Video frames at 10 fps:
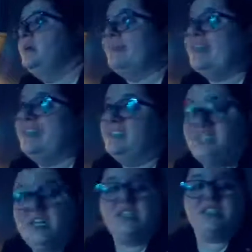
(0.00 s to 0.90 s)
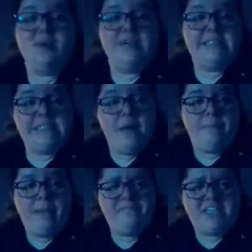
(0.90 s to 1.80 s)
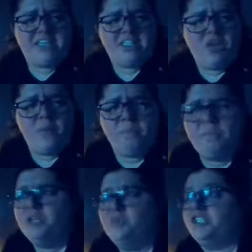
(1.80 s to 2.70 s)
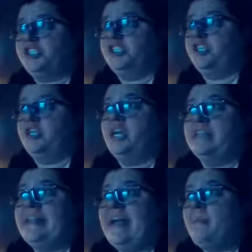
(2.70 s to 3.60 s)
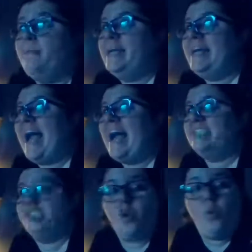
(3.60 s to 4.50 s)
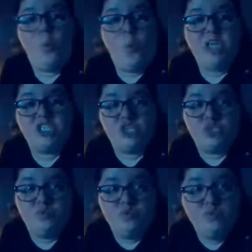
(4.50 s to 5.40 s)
Because the sun is going down, my face is going blue. I should turn on the light, but I don't want to.